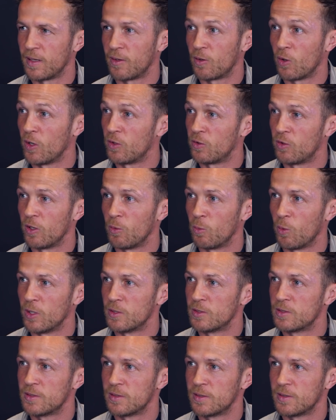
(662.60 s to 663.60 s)
that you got to do it
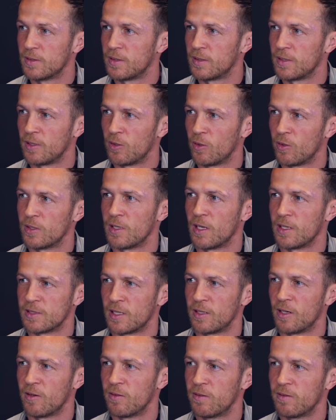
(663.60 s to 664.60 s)
once, you know, is
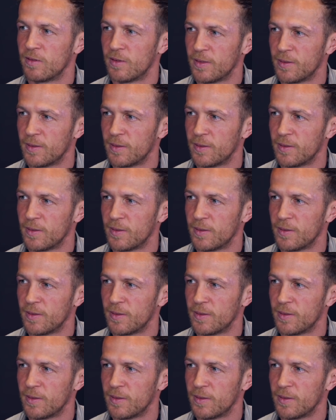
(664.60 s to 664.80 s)
enough.